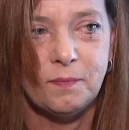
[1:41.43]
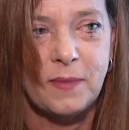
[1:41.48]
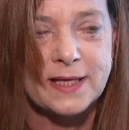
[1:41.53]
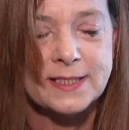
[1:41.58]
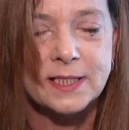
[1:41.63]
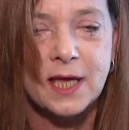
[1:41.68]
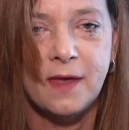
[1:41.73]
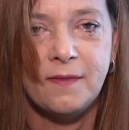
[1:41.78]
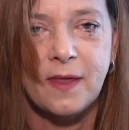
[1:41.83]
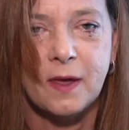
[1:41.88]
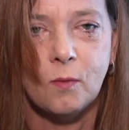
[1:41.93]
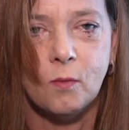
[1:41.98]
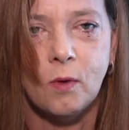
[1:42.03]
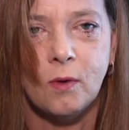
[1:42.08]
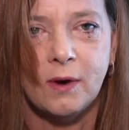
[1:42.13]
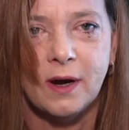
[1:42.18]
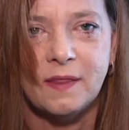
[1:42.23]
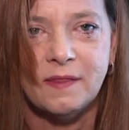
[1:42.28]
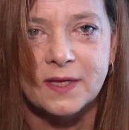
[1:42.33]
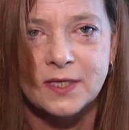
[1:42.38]
That's all they
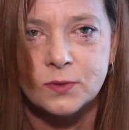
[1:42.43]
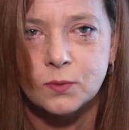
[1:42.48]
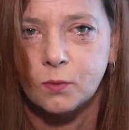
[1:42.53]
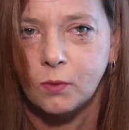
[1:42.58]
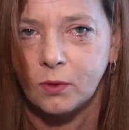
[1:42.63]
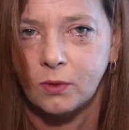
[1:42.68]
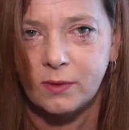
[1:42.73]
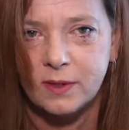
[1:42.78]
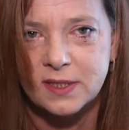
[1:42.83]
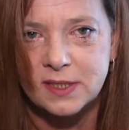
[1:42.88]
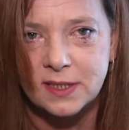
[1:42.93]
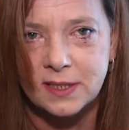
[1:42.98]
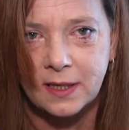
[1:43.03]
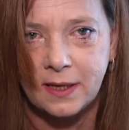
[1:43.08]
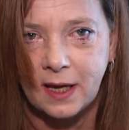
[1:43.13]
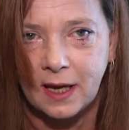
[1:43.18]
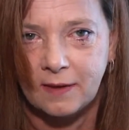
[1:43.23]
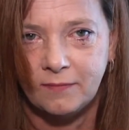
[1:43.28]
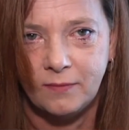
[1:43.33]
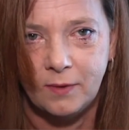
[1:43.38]
want in this world, is
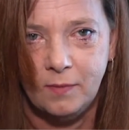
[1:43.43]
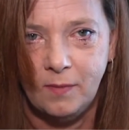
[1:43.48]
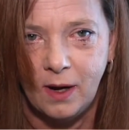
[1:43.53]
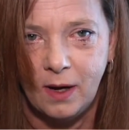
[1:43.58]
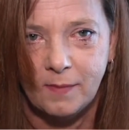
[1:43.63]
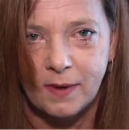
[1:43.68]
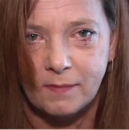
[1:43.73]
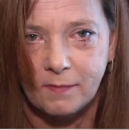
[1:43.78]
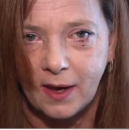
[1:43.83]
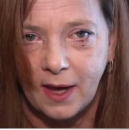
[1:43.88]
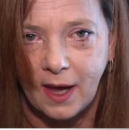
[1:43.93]
to have their mommy